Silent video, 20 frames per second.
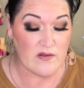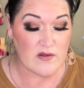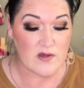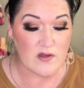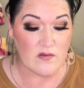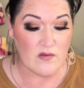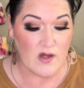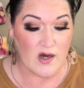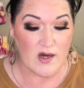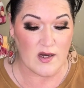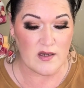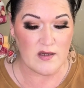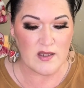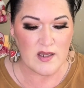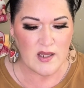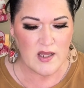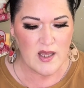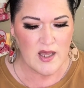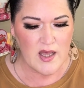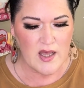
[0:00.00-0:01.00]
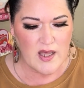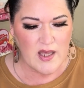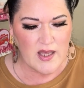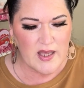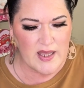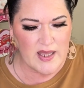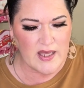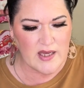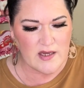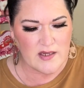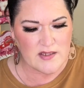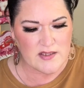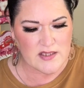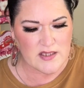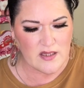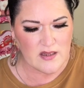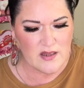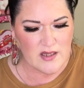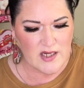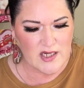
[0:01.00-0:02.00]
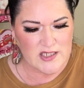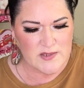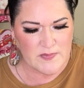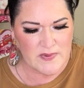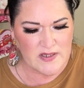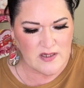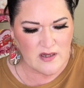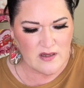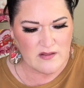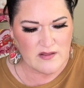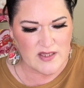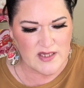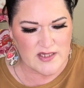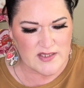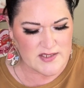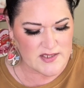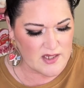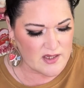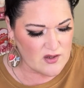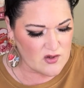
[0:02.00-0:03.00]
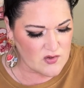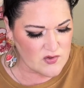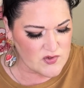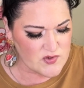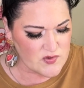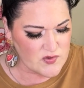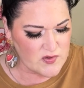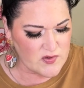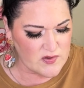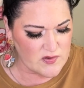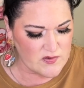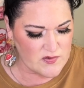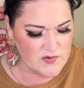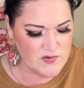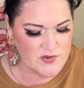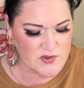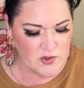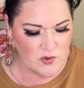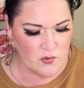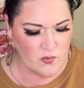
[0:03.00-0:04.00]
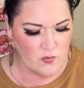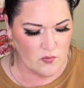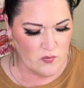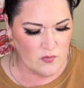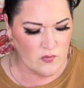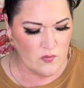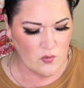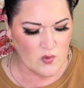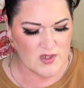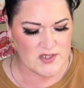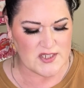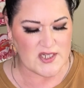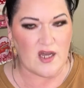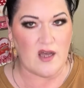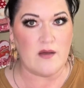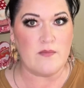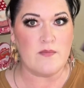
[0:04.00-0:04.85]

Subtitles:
a lot. And last but not least, I also used one time